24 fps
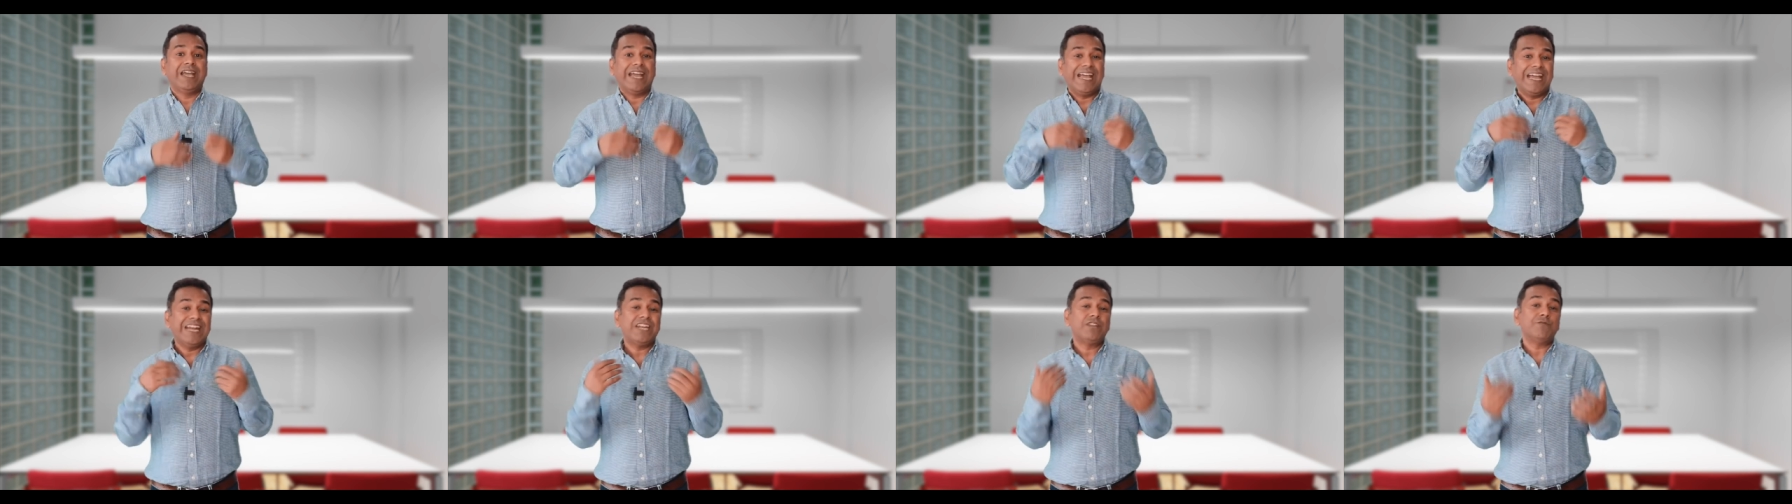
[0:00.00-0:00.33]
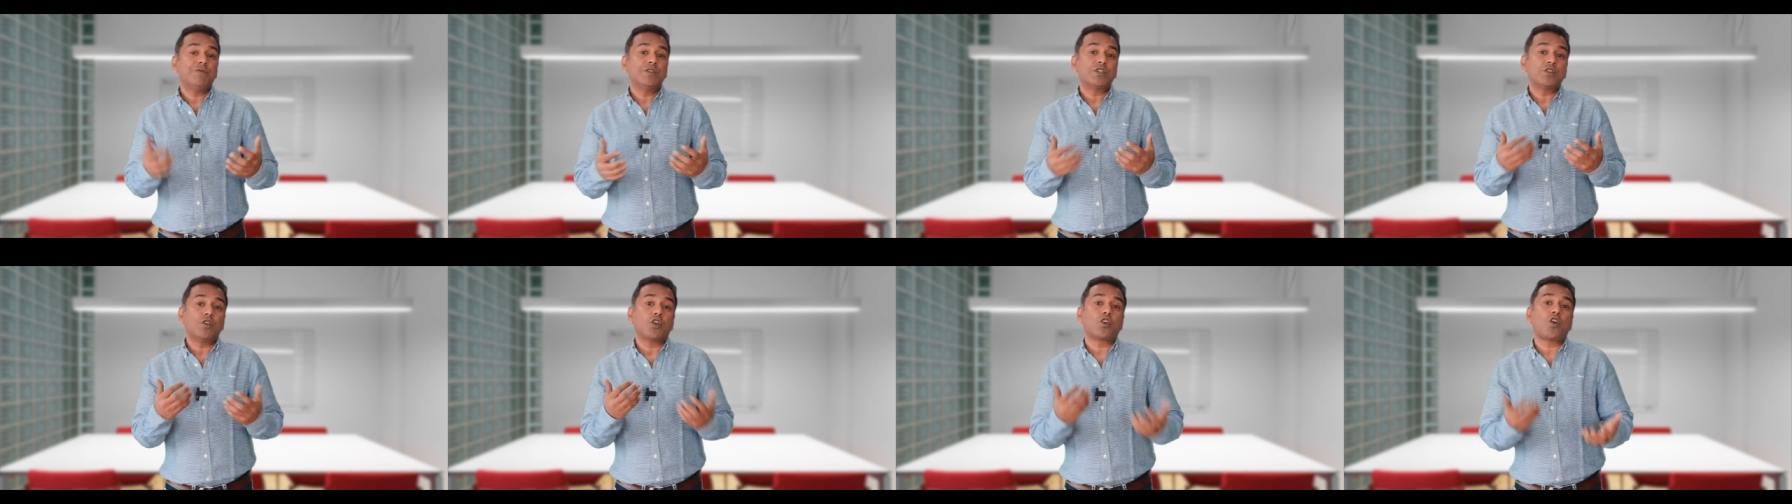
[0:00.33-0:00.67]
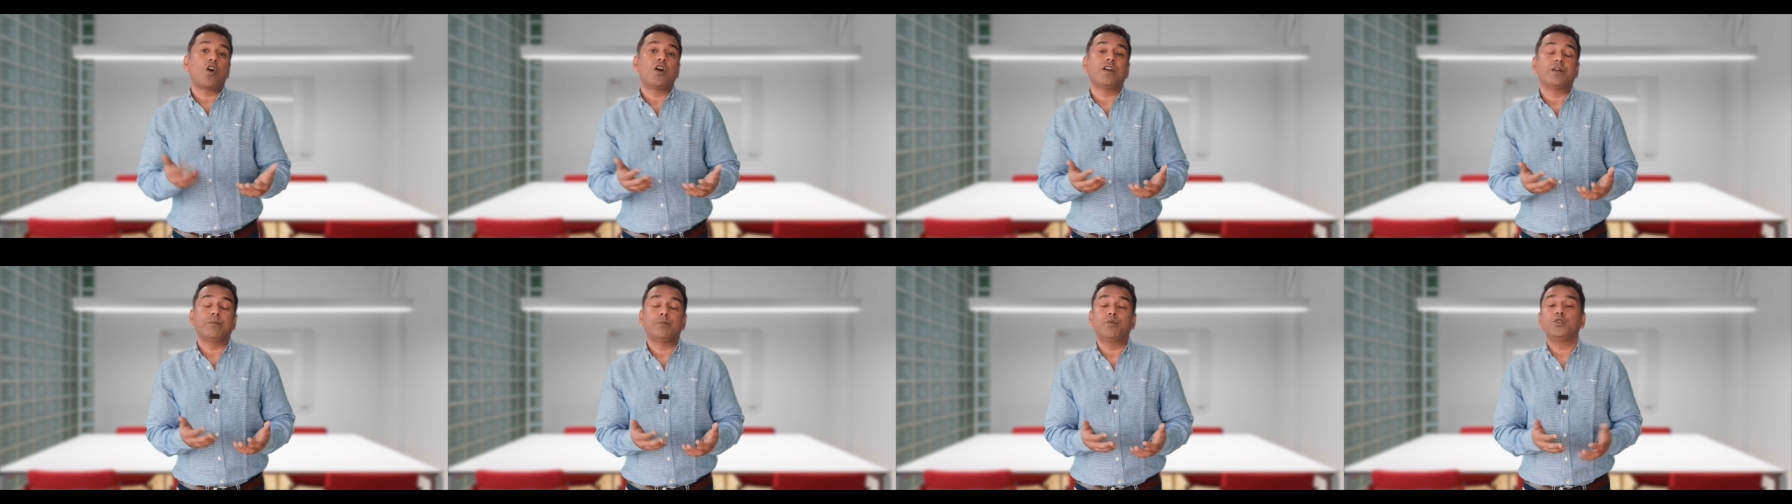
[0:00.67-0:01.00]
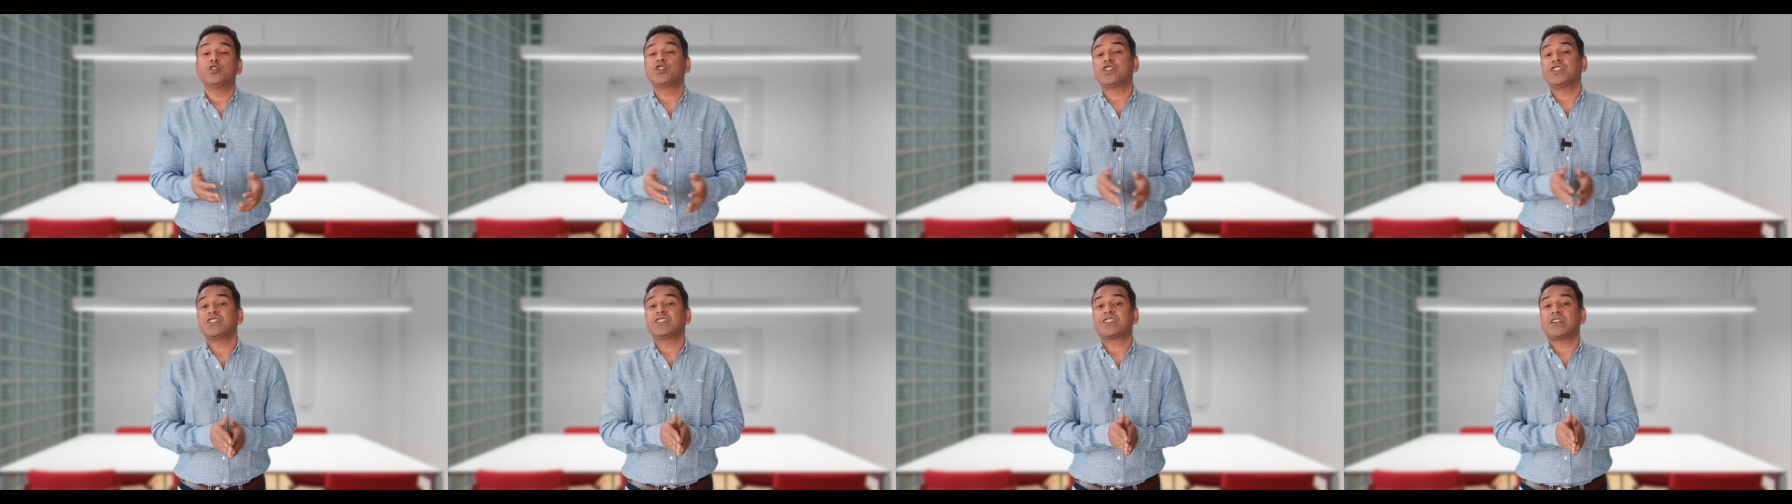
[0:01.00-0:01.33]
individual
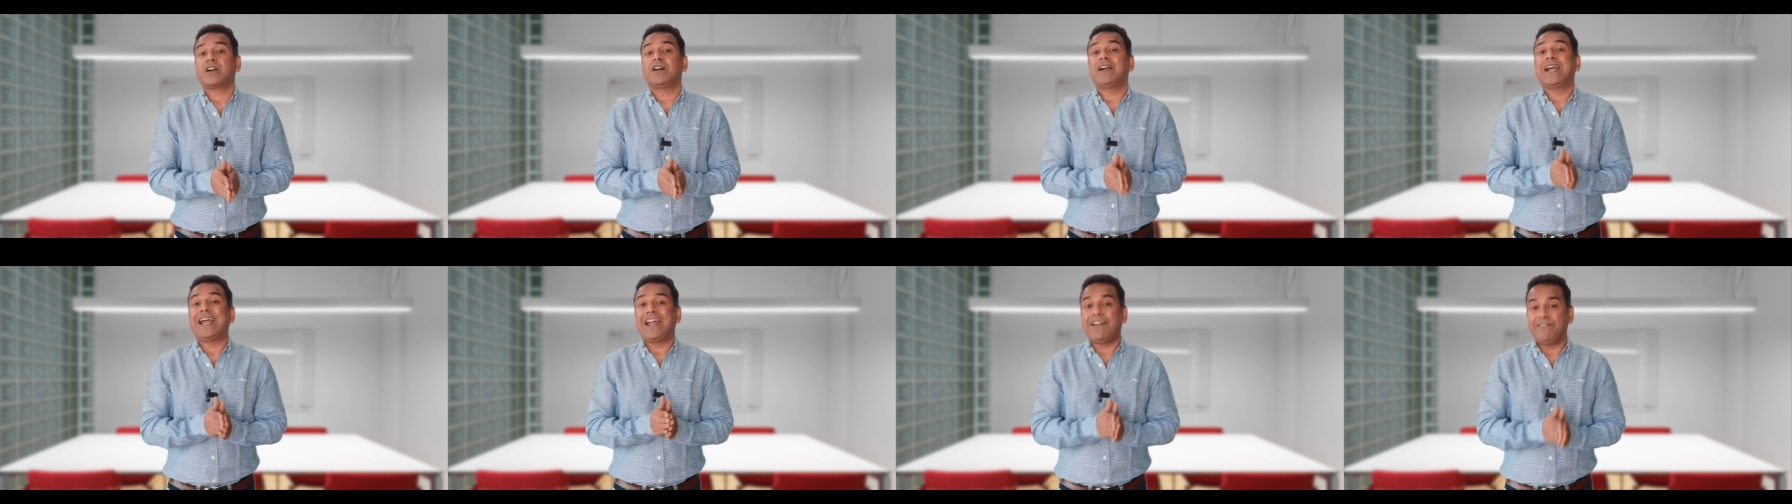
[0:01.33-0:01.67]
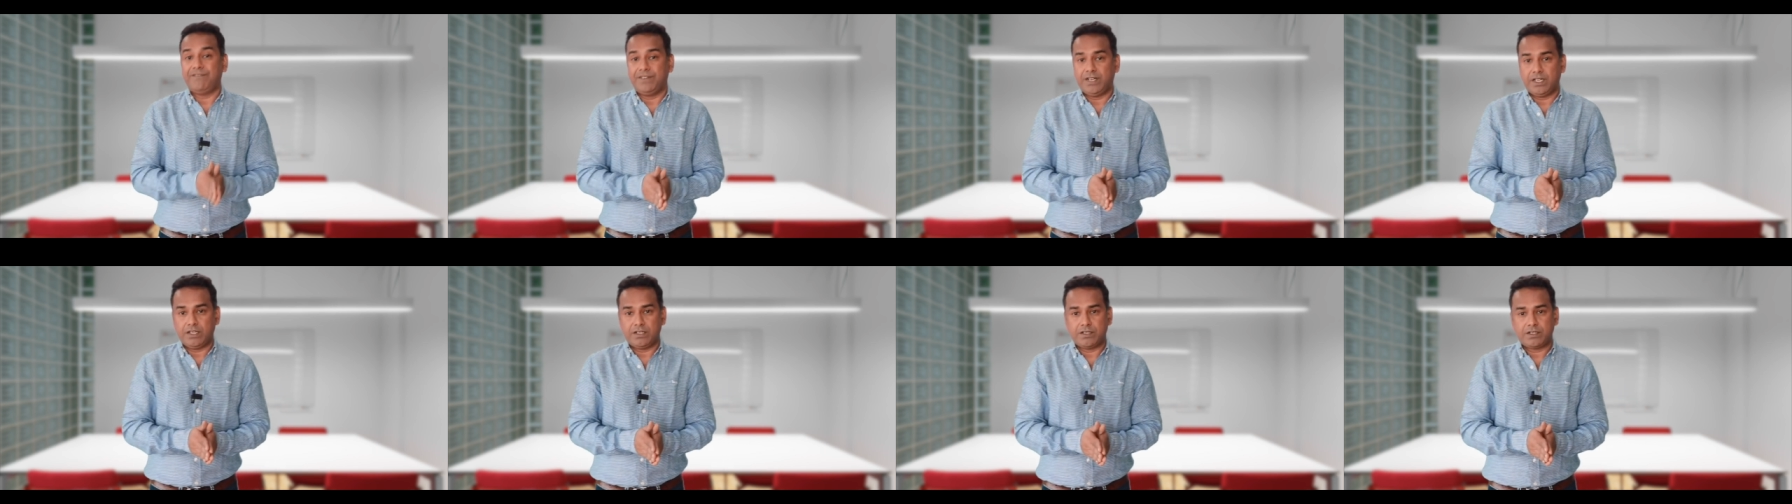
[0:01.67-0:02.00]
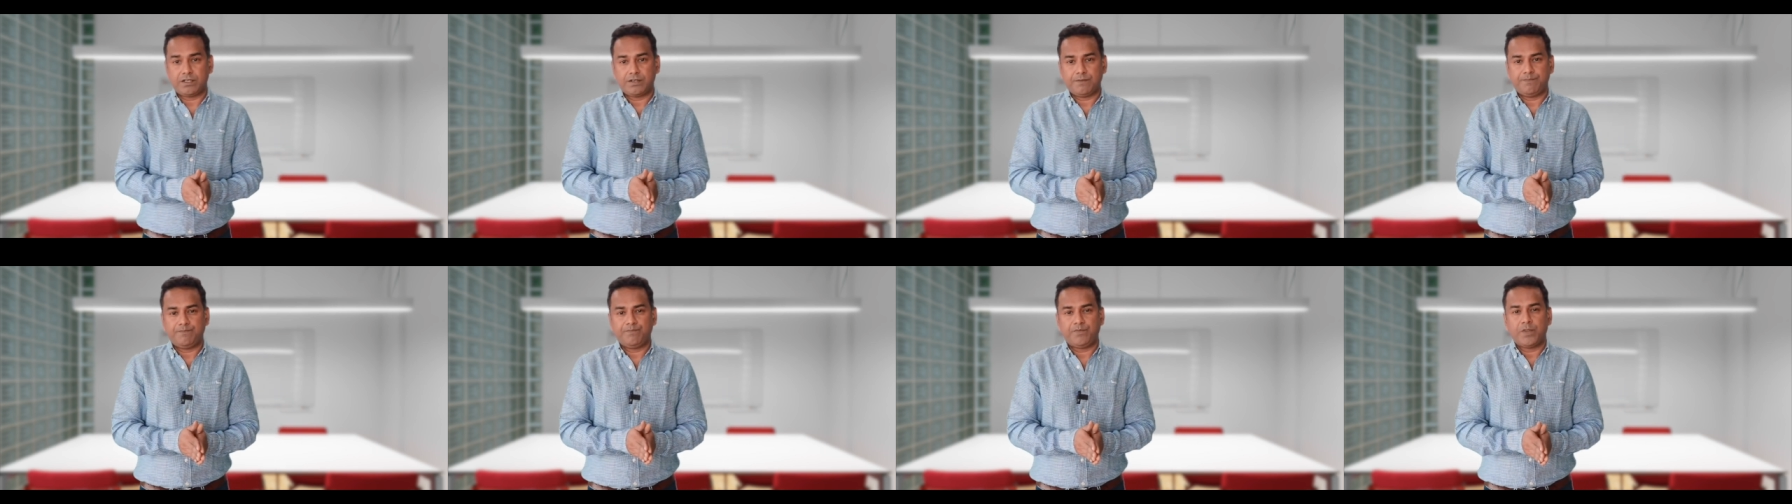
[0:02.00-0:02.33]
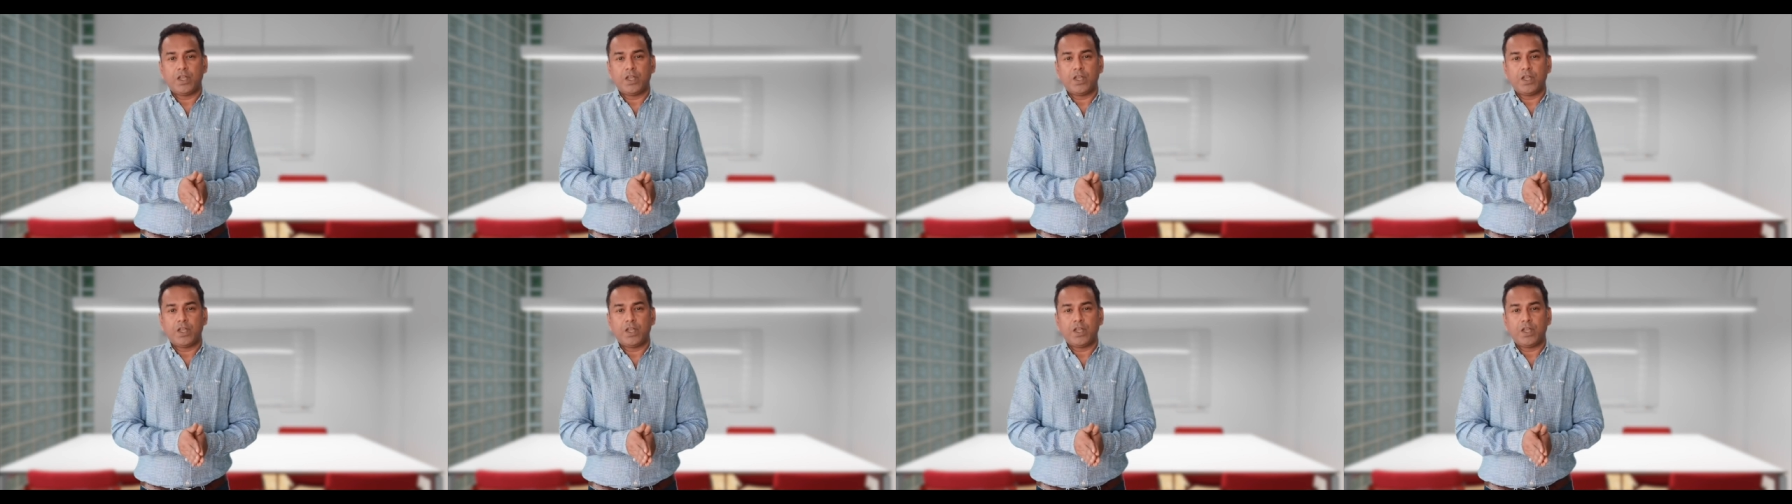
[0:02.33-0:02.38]
contributions are evident.